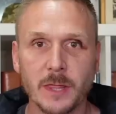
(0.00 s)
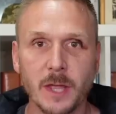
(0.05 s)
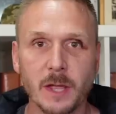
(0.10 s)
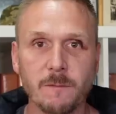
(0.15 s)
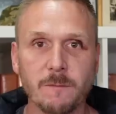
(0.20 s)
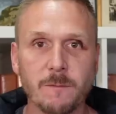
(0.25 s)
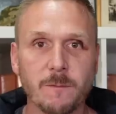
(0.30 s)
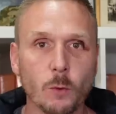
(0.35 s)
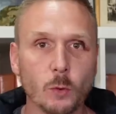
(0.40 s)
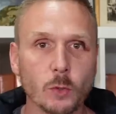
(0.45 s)
They
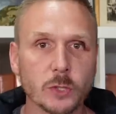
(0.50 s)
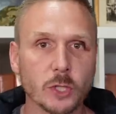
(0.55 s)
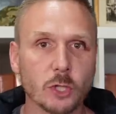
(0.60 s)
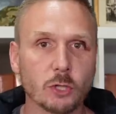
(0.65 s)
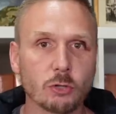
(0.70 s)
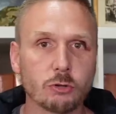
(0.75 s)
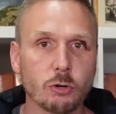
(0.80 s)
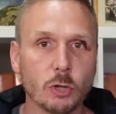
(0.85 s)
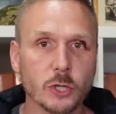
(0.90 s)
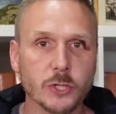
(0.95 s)
fought
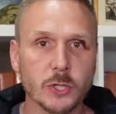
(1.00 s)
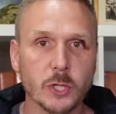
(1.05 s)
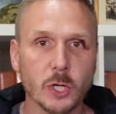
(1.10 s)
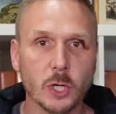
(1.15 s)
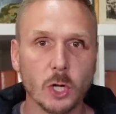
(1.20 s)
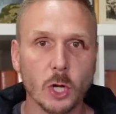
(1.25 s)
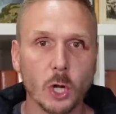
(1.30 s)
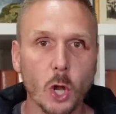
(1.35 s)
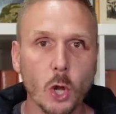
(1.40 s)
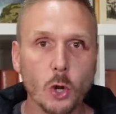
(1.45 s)
across the
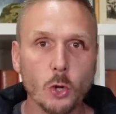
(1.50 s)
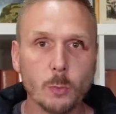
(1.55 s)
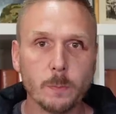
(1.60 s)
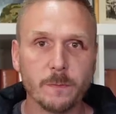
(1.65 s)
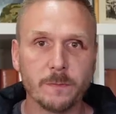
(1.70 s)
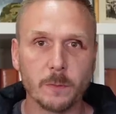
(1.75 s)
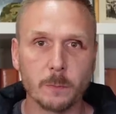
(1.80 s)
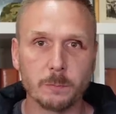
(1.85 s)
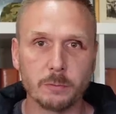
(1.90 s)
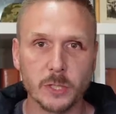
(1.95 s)
globe
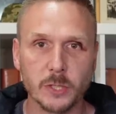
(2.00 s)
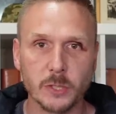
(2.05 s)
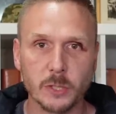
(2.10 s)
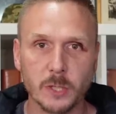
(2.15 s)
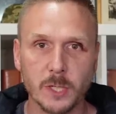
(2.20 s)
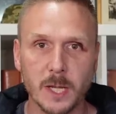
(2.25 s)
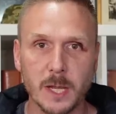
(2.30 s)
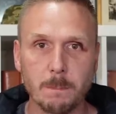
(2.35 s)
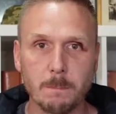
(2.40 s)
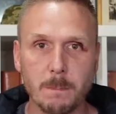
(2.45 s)
for Britain
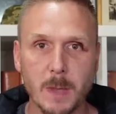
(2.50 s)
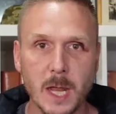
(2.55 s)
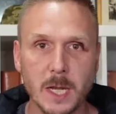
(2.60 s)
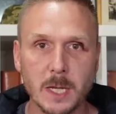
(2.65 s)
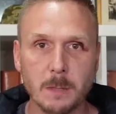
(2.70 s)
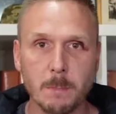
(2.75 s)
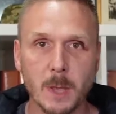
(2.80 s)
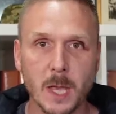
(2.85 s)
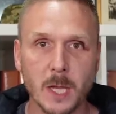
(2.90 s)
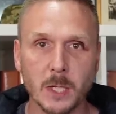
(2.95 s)
in many,
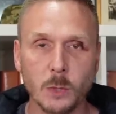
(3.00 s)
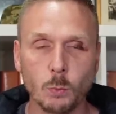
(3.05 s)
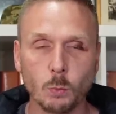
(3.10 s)
many